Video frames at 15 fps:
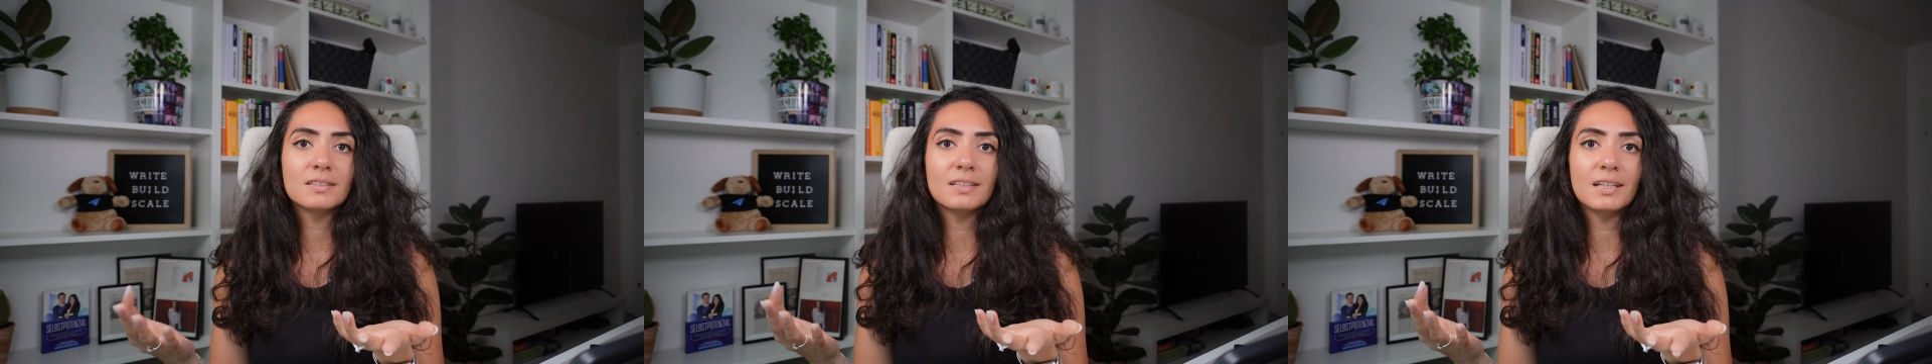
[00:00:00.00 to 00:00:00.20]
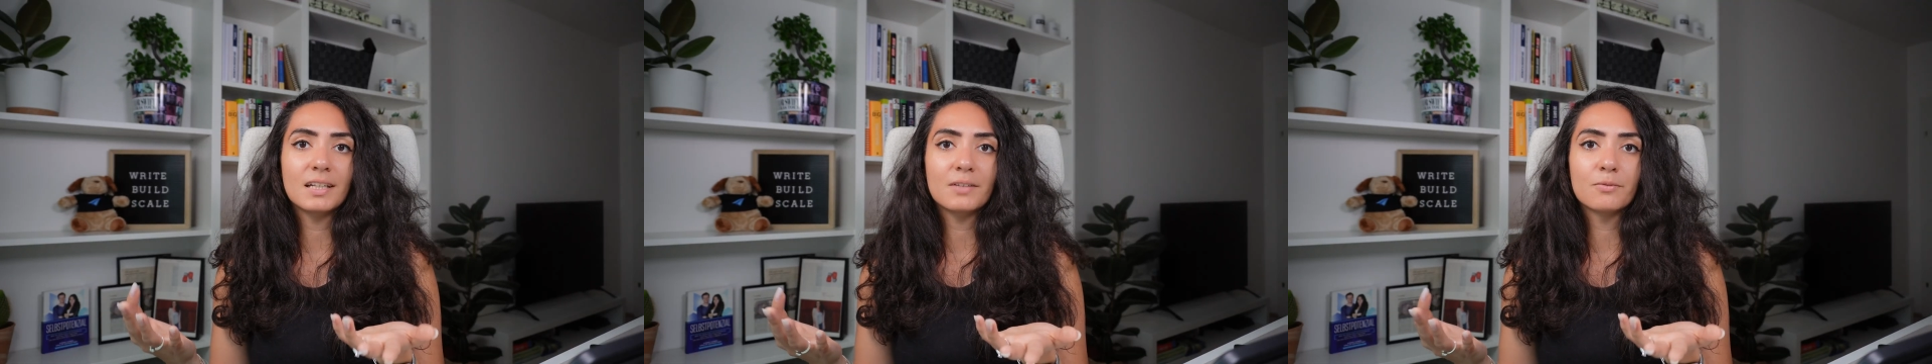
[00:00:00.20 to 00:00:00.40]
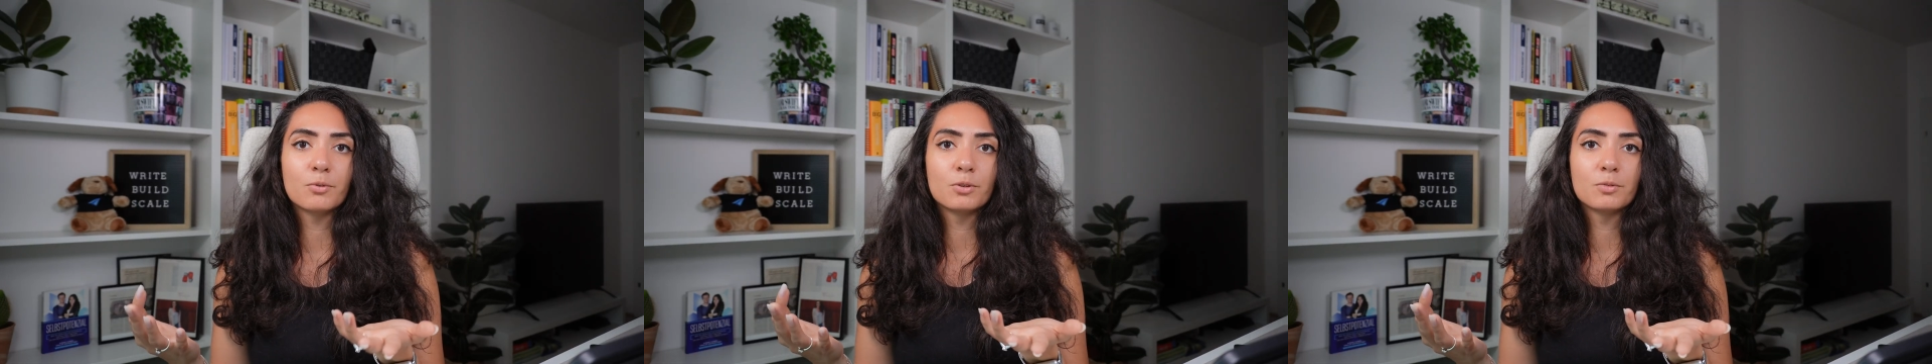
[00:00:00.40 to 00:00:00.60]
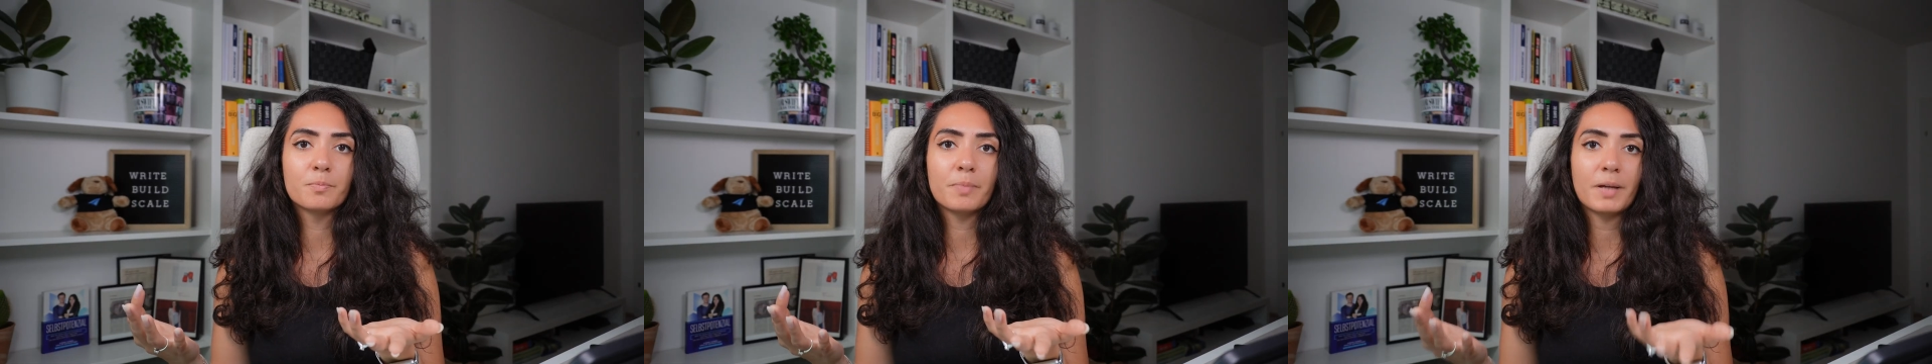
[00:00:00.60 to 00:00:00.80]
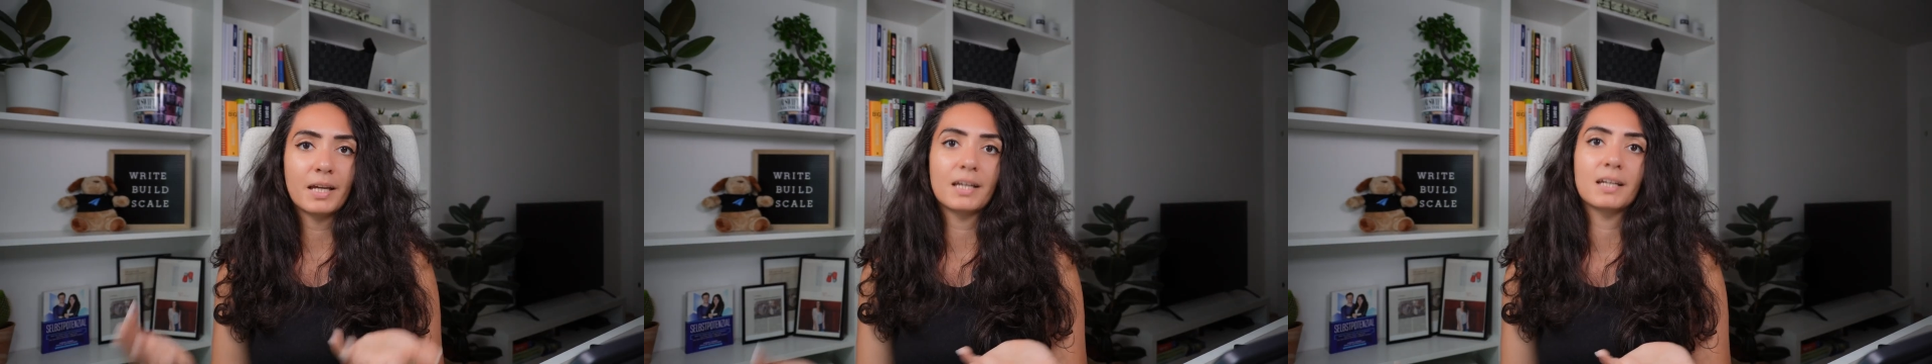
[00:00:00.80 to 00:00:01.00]
they
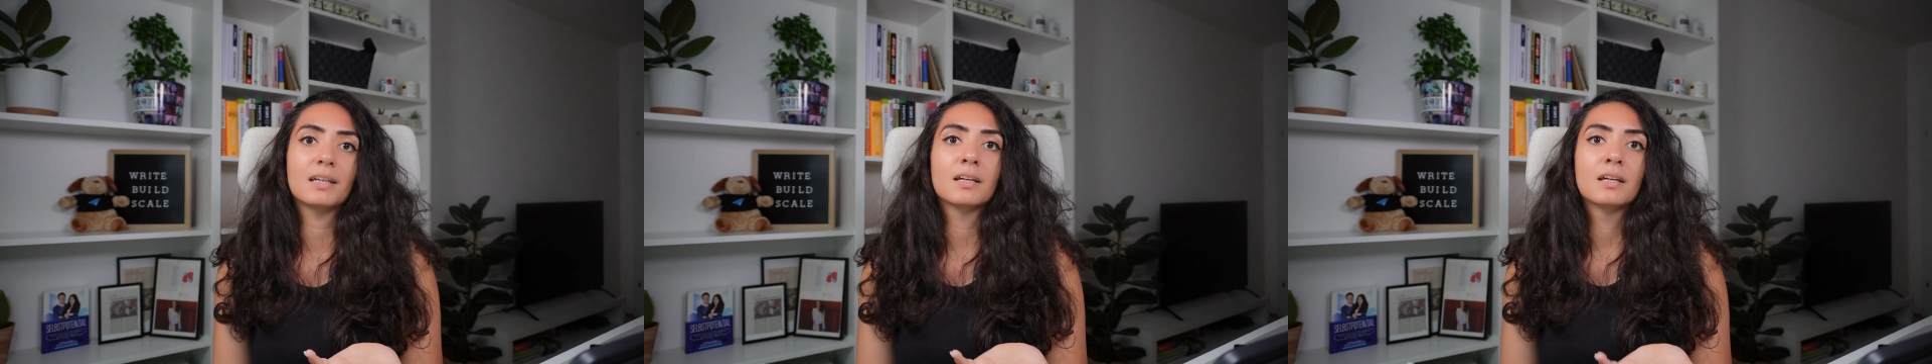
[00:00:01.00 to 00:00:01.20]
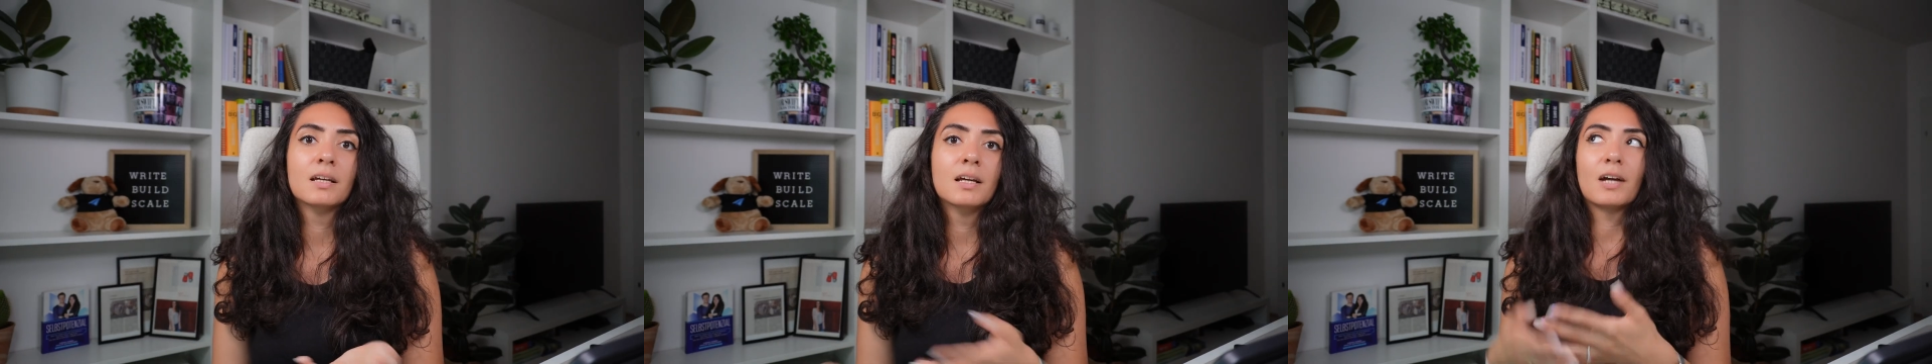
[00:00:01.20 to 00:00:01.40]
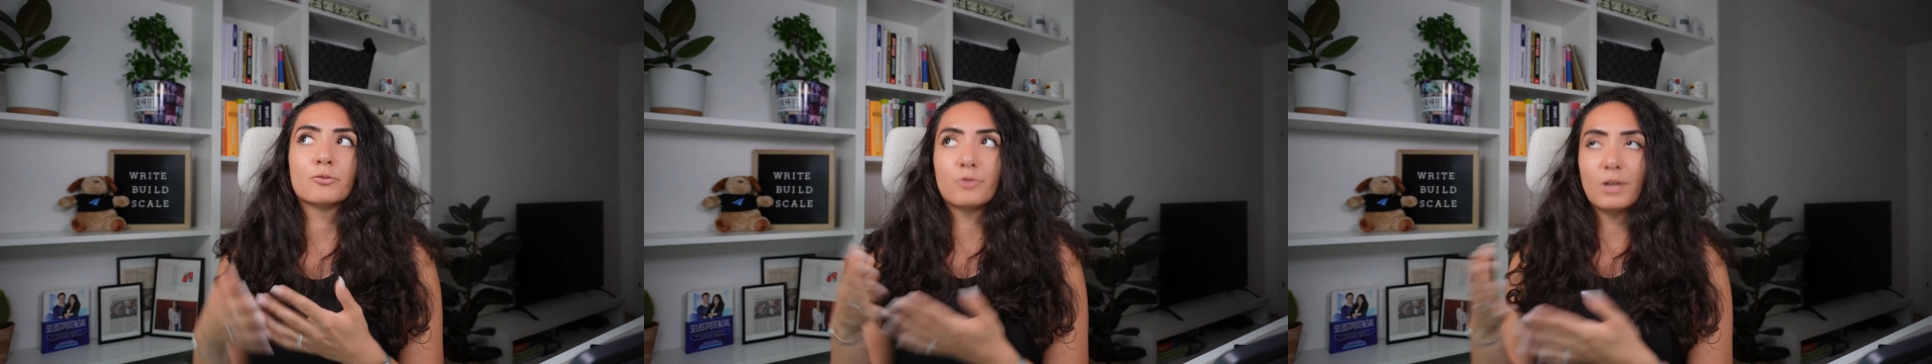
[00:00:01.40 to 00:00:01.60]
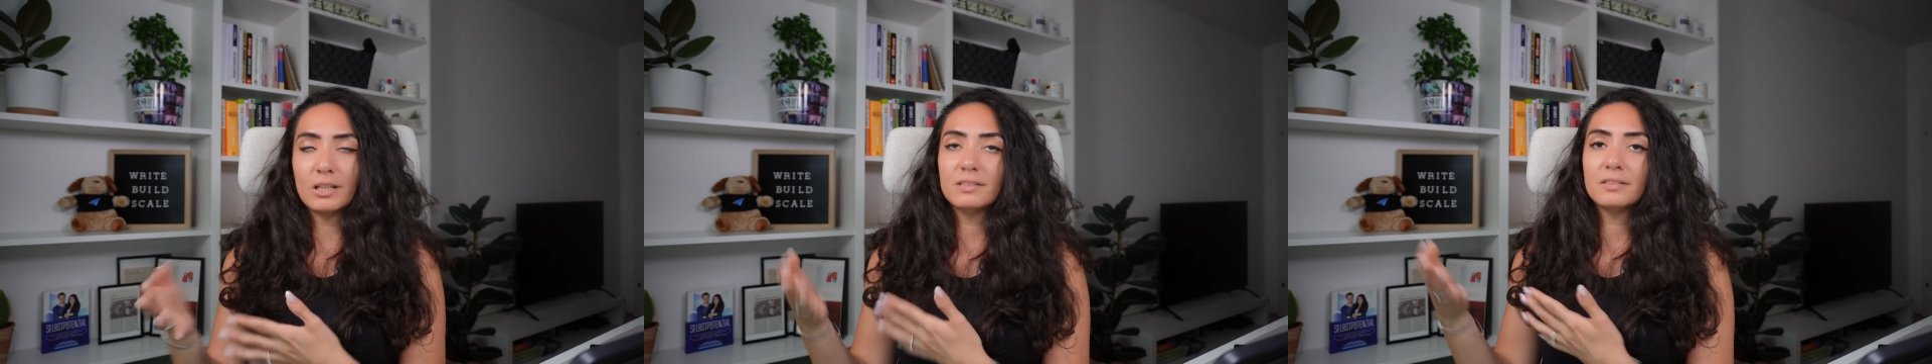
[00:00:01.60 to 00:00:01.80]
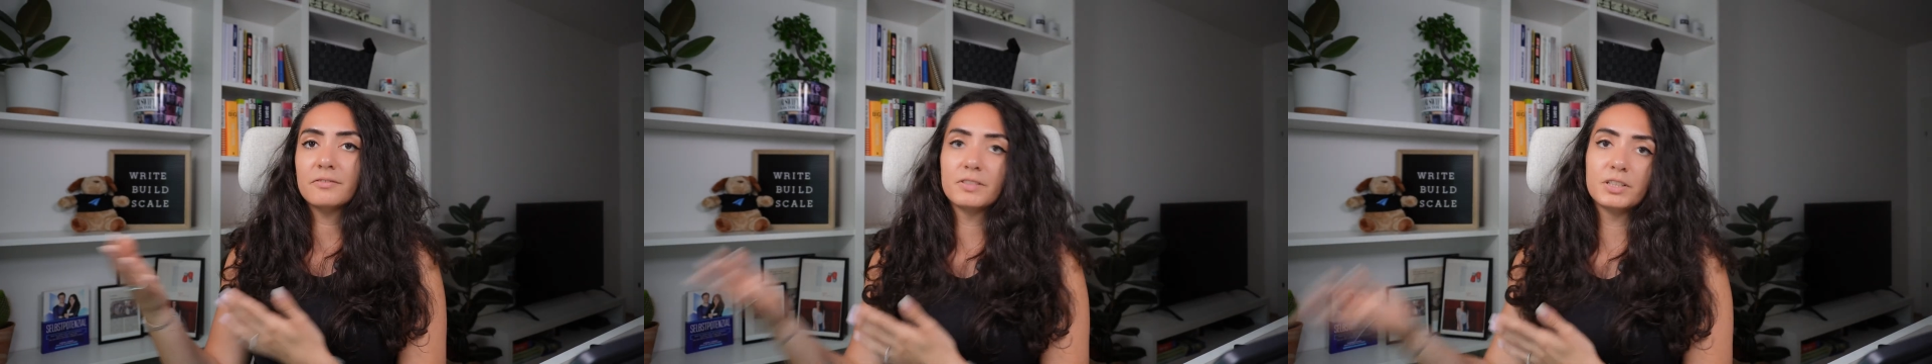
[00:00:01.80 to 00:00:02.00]
would pay a
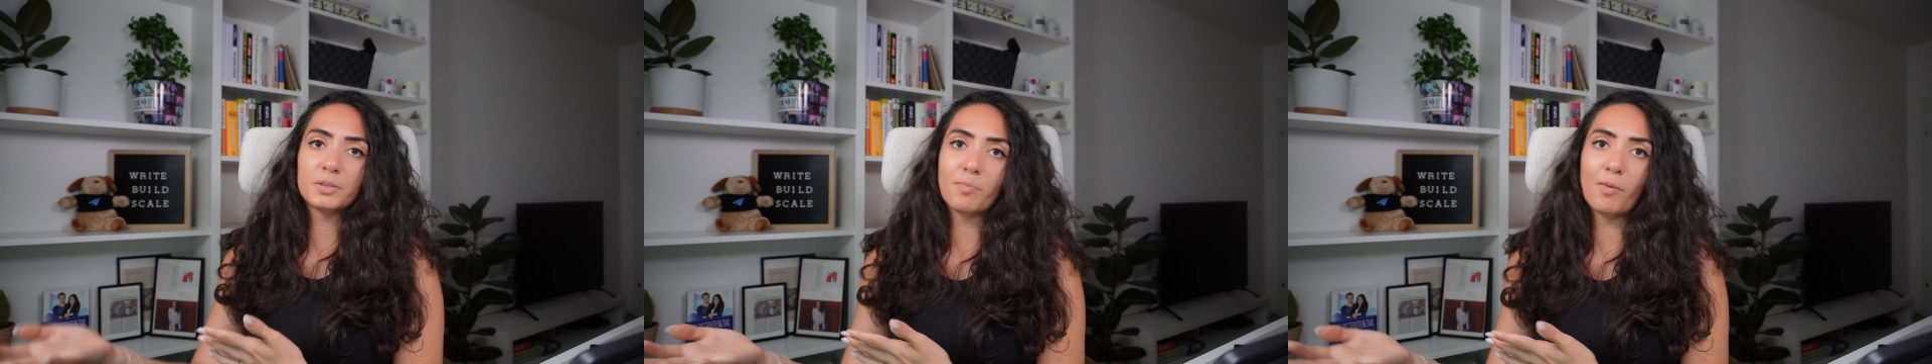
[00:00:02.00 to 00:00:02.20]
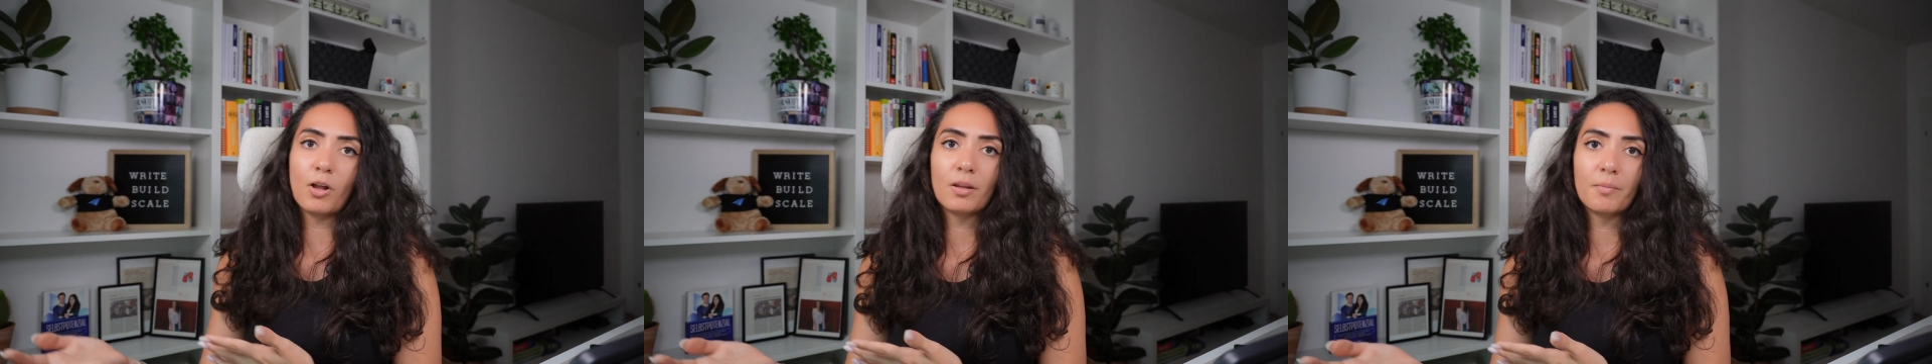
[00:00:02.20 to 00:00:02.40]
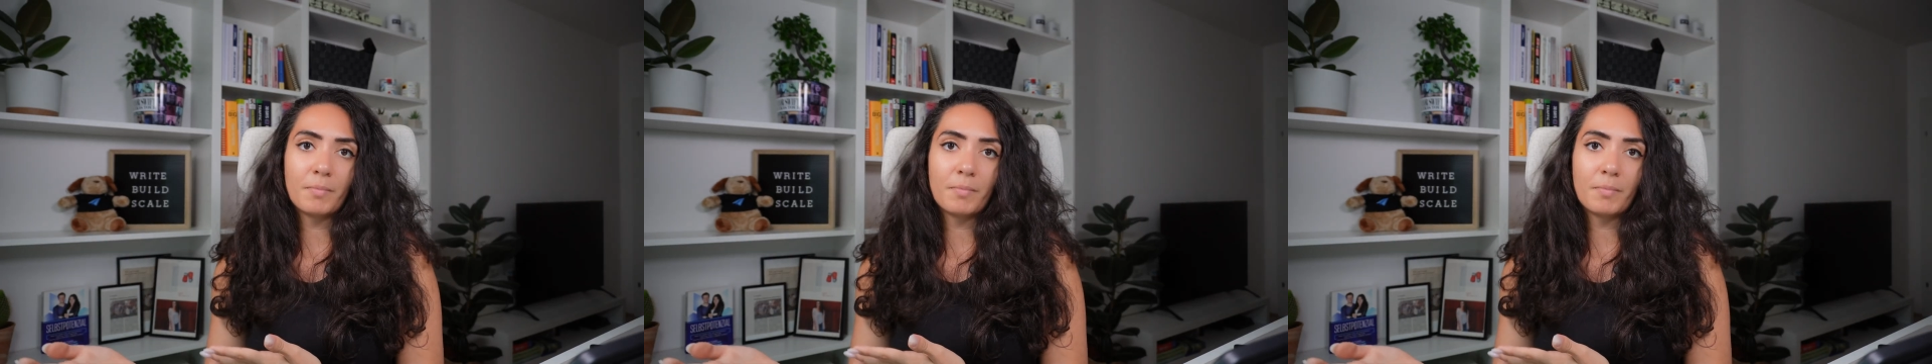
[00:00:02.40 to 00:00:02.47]
relatively small